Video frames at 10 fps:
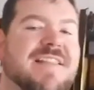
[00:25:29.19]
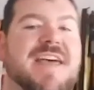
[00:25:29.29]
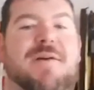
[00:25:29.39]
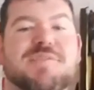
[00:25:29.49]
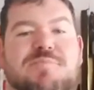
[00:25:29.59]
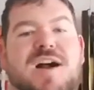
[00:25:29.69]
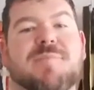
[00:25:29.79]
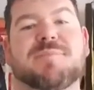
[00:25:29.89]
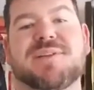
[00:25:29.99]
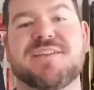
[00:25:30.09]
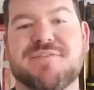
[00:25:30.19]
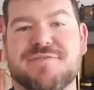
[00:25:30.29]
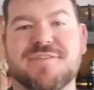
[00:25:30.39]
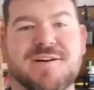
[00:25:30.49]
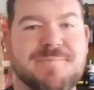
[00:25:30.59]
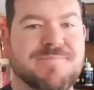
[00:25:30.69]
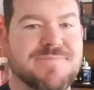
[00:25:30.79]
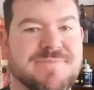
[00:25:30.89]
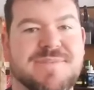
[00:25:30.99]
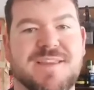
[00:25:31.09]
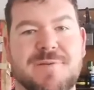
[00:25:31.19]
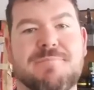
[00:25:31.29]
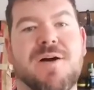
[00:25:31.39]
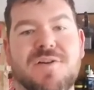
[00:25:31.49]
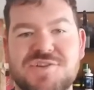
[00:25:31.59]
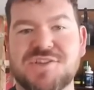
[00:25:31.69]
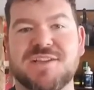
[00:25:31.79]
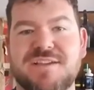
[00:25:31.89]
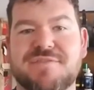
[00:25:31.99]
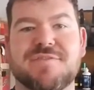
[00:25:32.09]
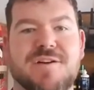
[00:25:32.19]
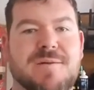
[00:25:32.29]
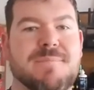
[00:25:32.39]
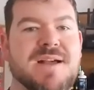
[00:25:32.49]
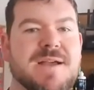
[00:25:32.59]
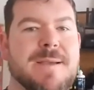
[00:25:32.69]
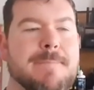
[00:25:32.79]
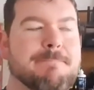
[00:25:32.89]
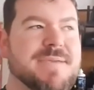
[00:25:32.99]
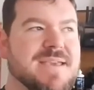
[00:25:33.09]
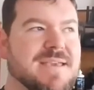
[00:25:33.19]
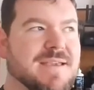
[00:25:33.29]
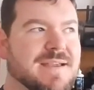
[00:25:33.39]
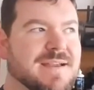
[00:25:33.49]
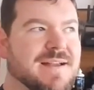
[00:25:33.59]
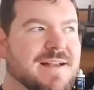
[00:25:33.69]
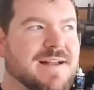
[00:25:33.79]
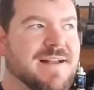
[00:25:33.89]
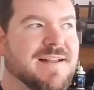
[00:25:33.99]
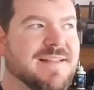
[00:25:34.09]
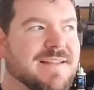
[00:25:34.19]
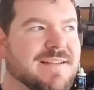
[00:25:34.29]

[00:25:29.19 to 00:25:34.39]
that was probably from you know partially from being uh,